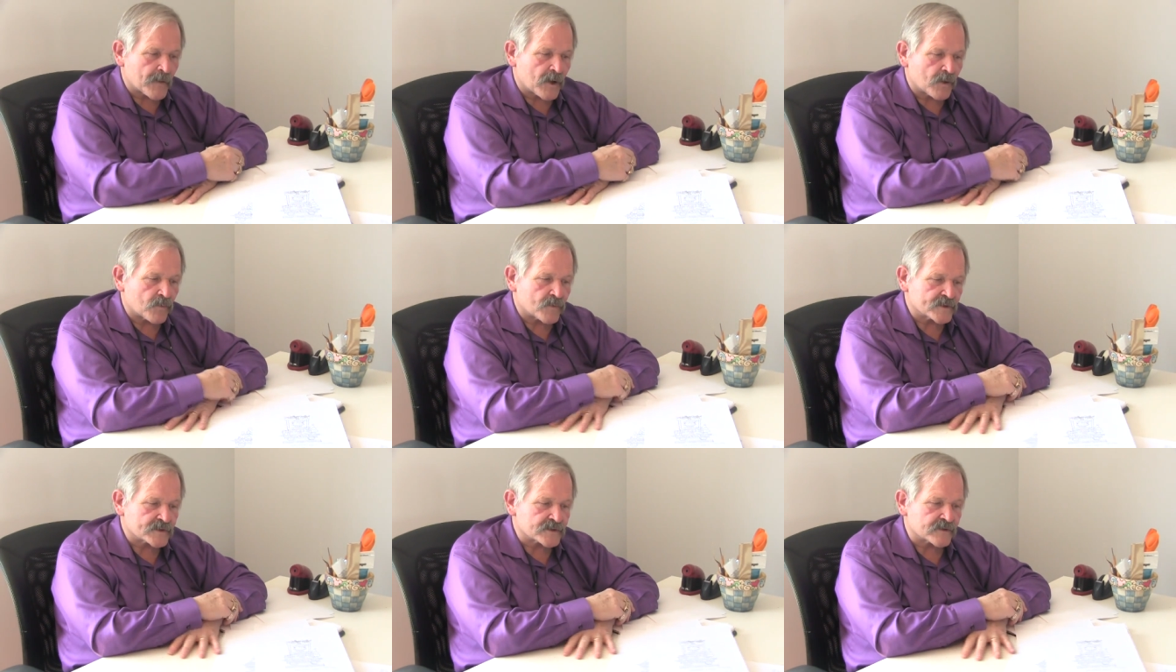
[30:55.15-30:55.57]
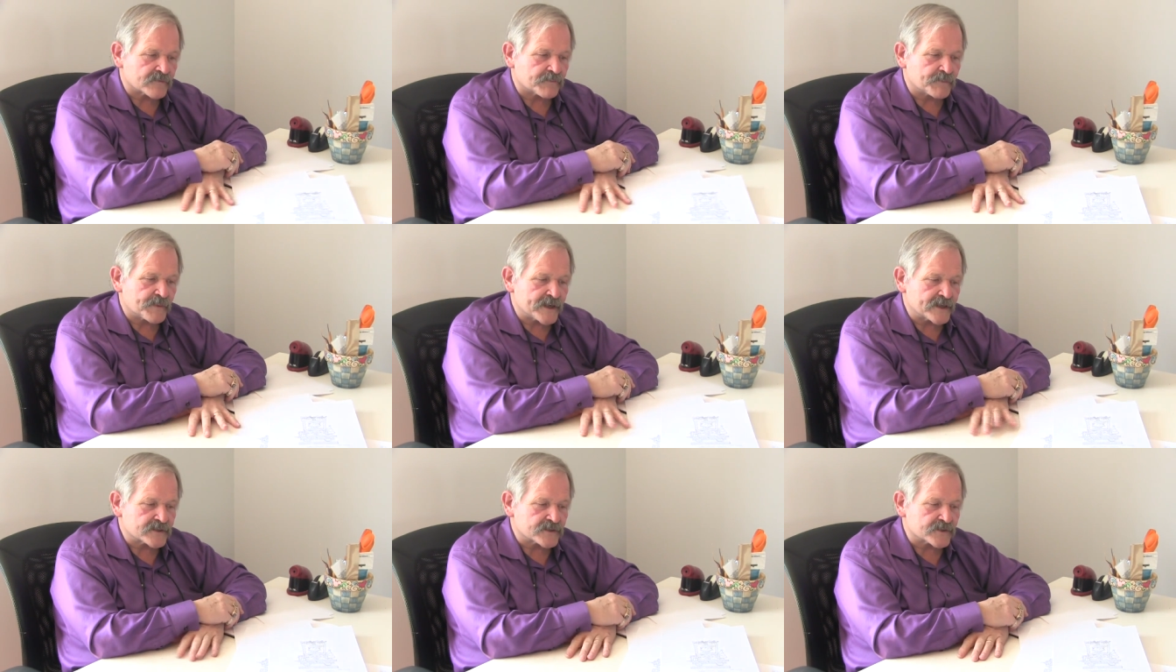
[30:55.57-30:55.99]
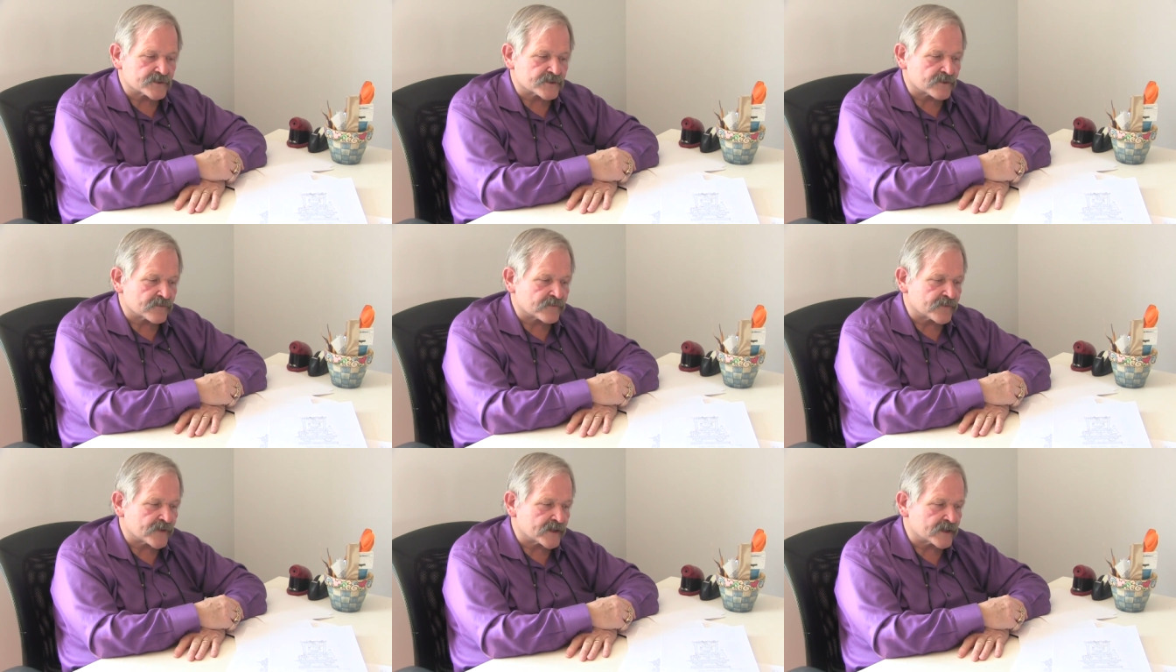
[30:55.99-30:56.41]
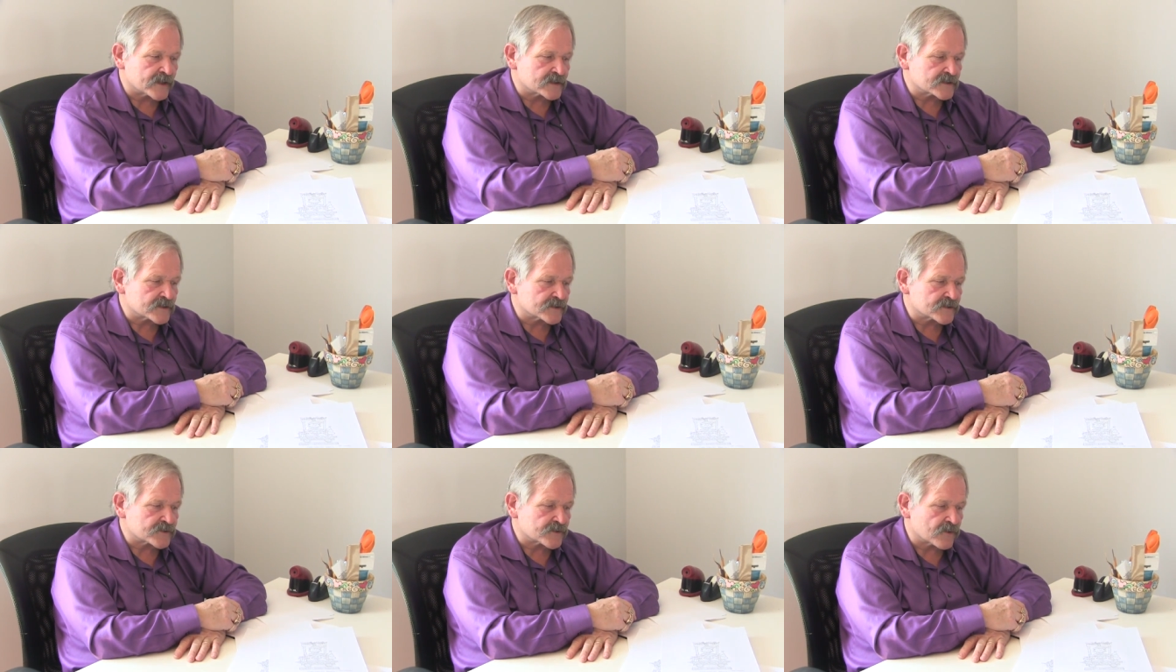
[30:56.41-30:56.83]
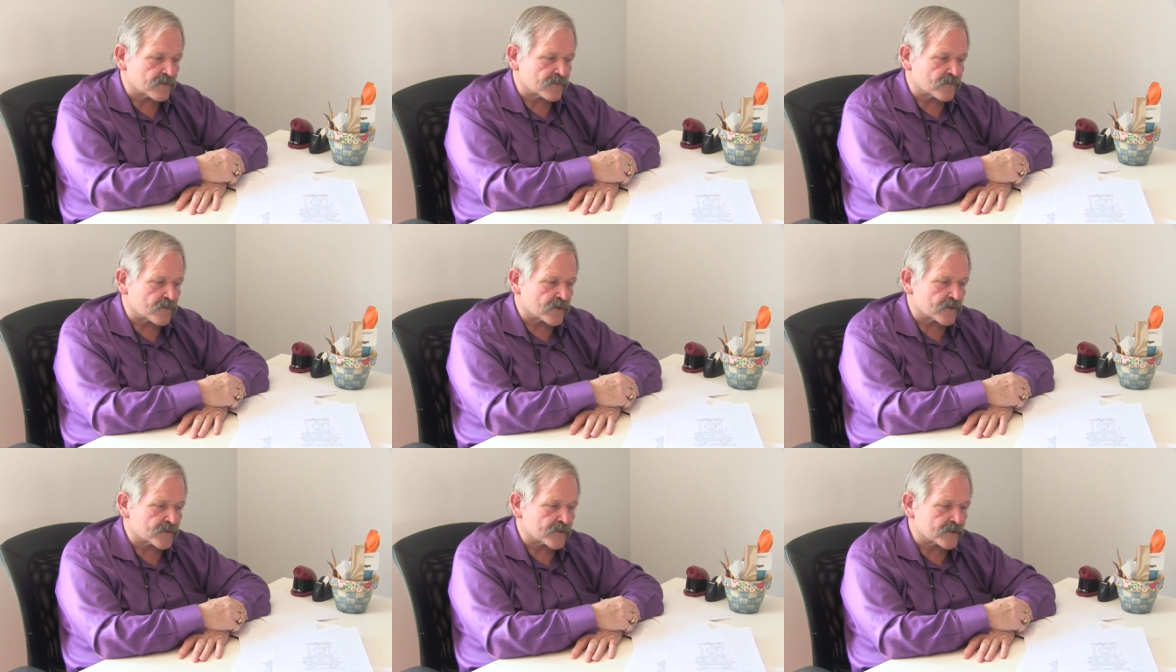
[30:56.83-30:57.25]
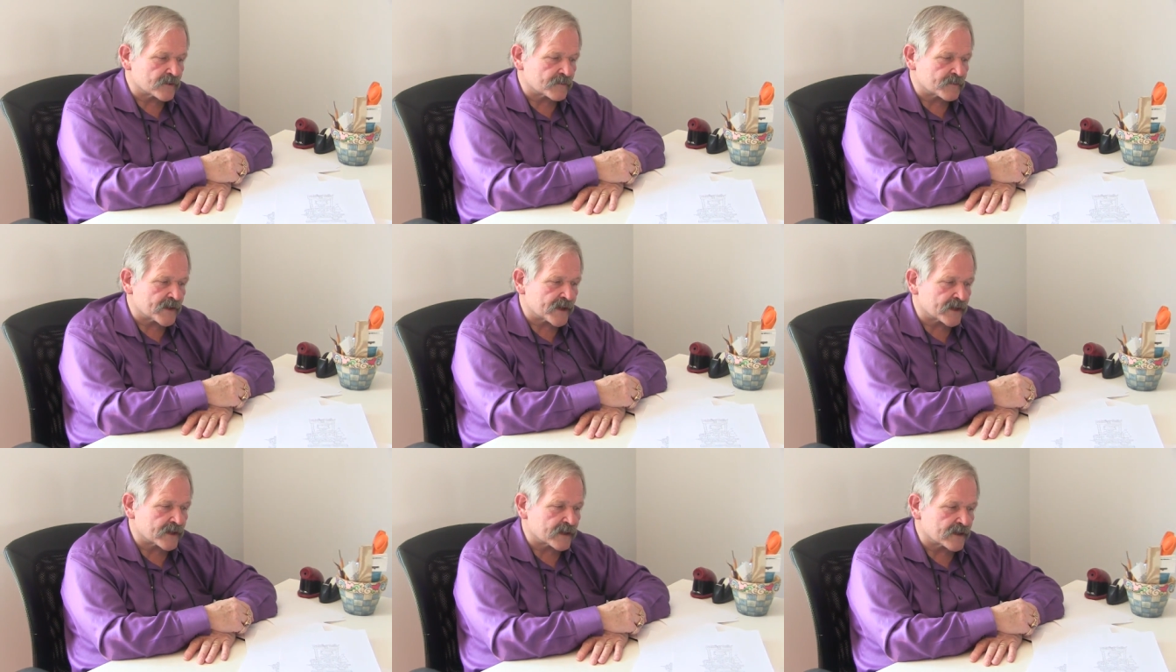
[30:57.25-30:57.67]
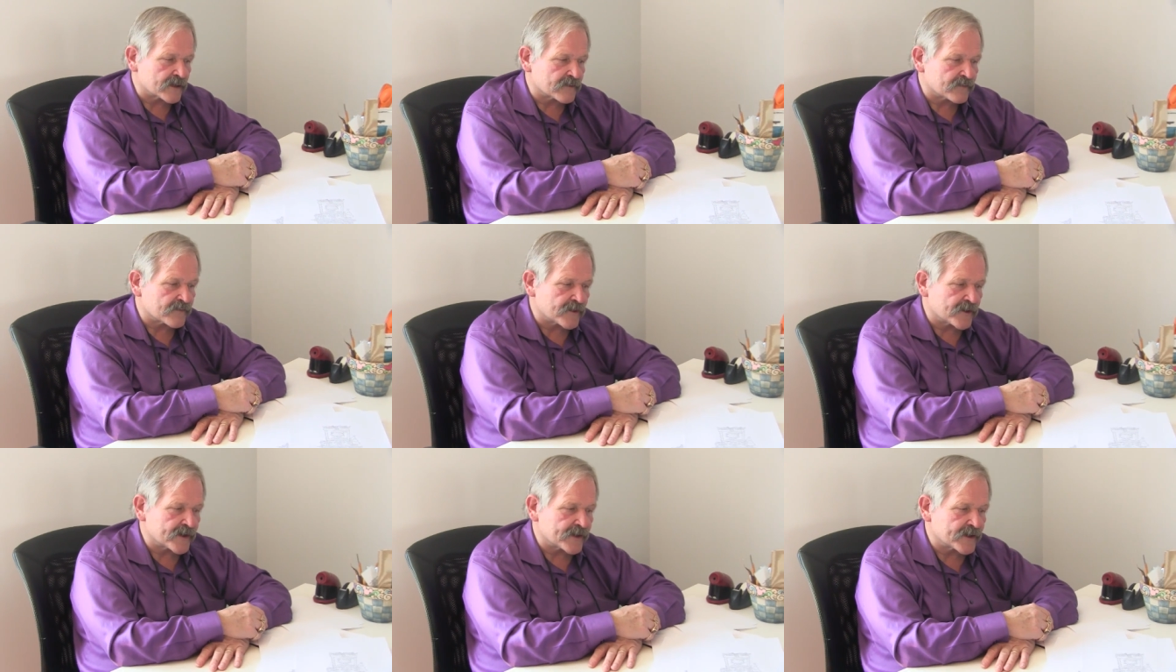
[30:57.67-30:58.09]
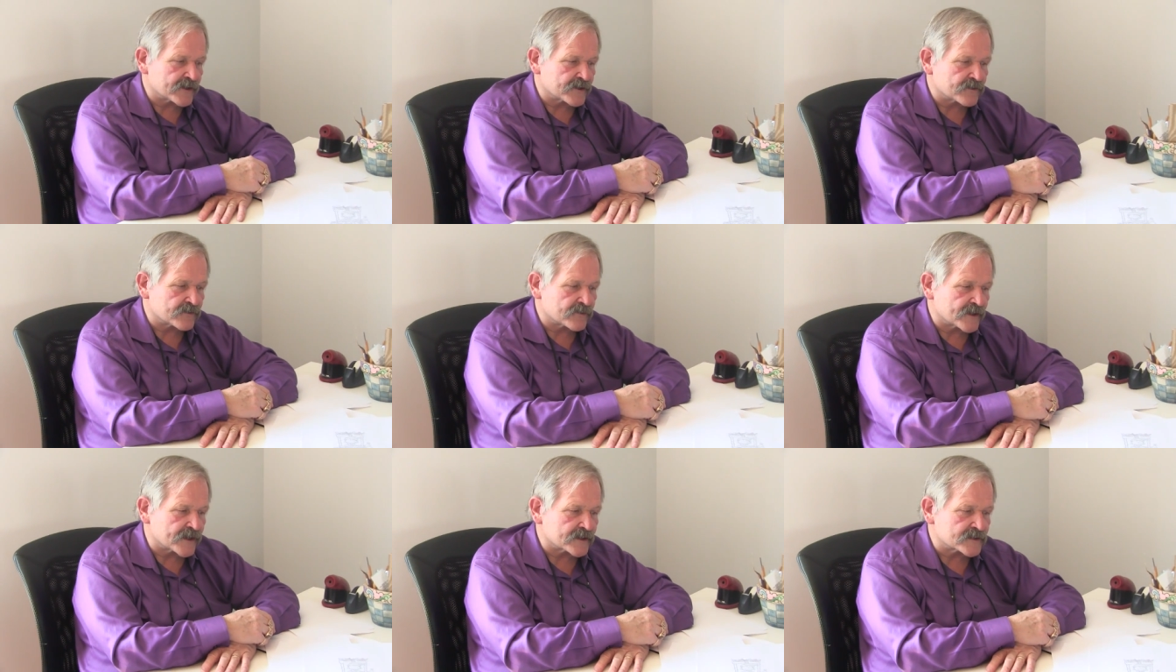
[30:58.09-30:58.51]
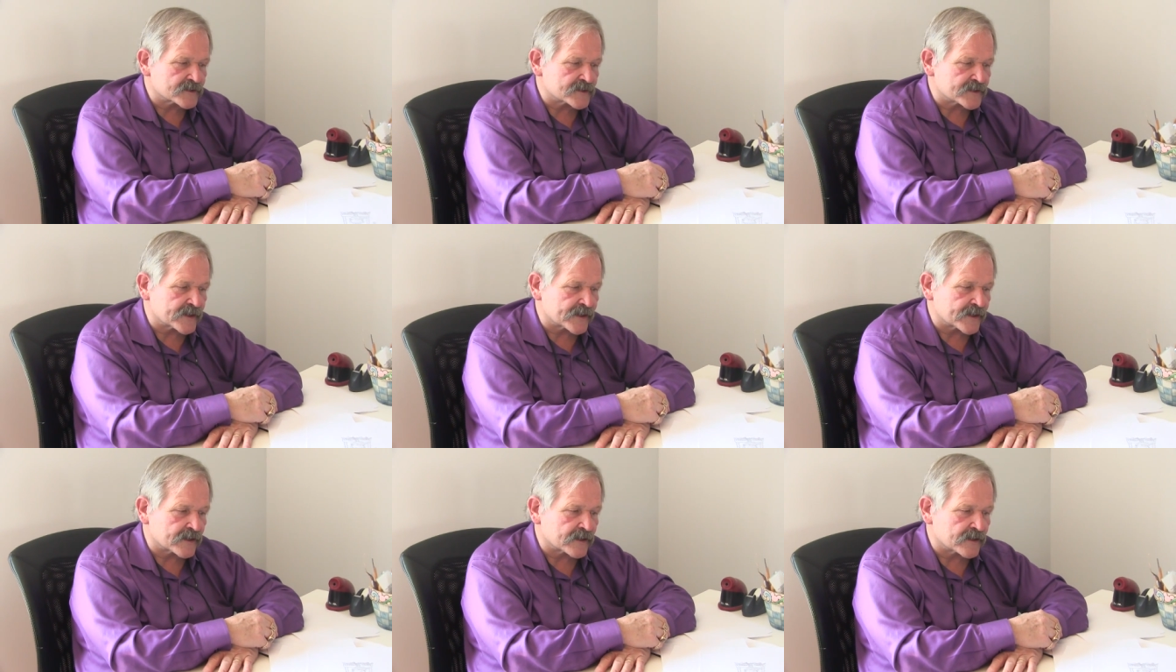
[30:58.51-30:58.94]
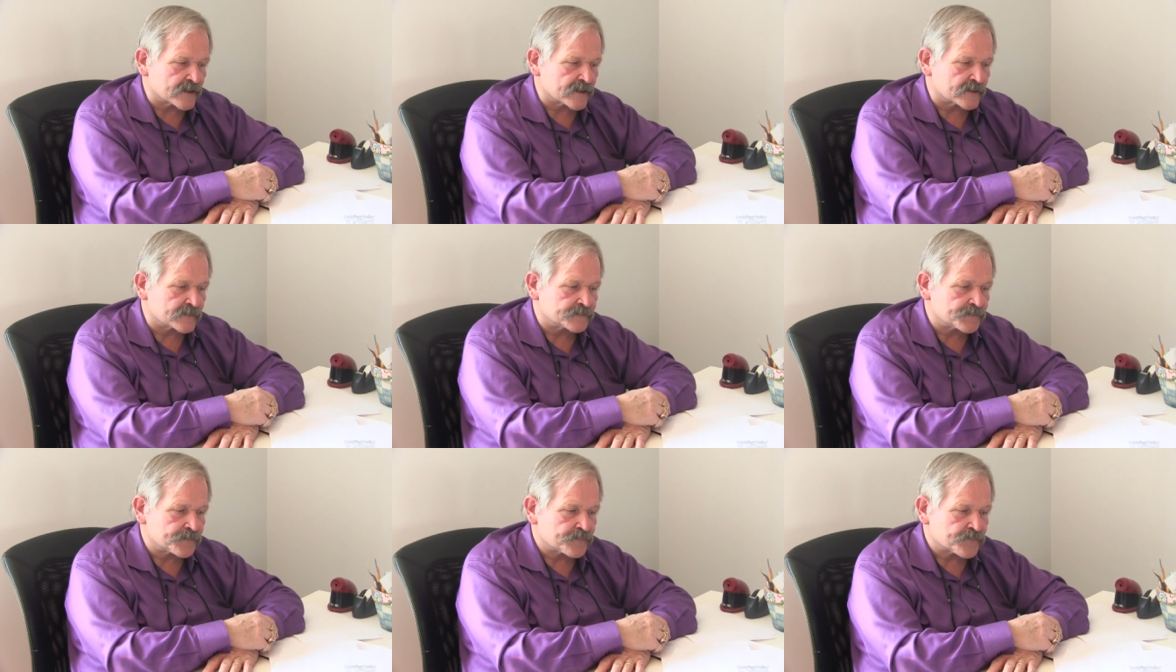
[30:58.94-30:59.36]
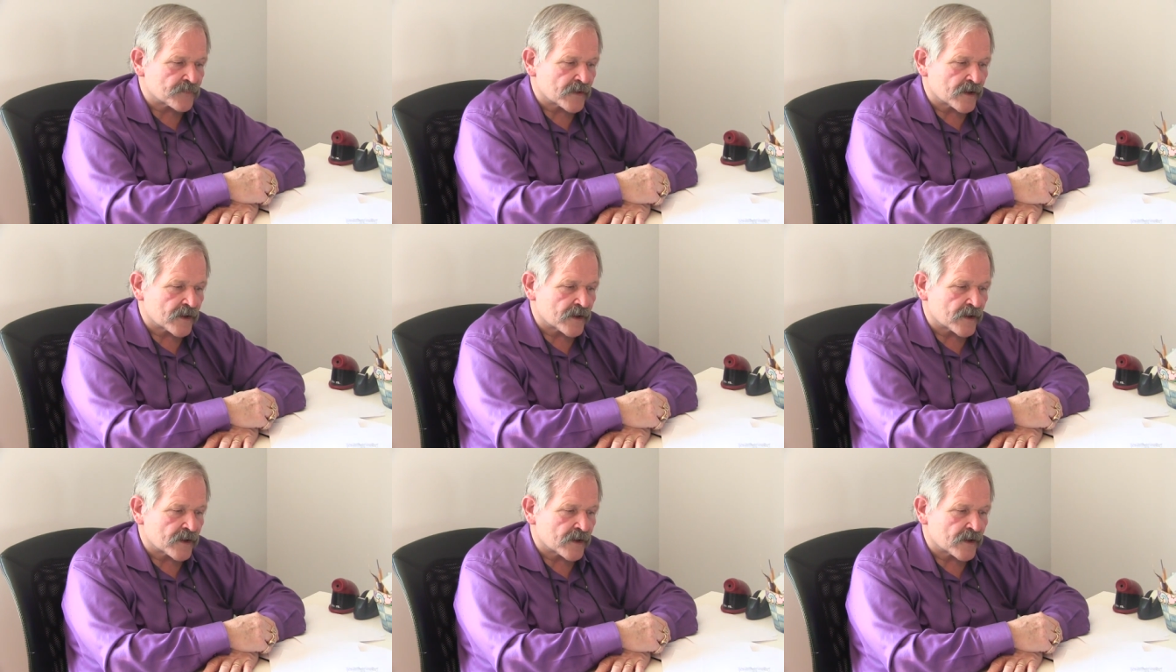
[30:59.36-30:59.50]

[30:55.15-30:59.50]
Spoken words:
once the pieces are finished and so forth, it'll make a very interesting, I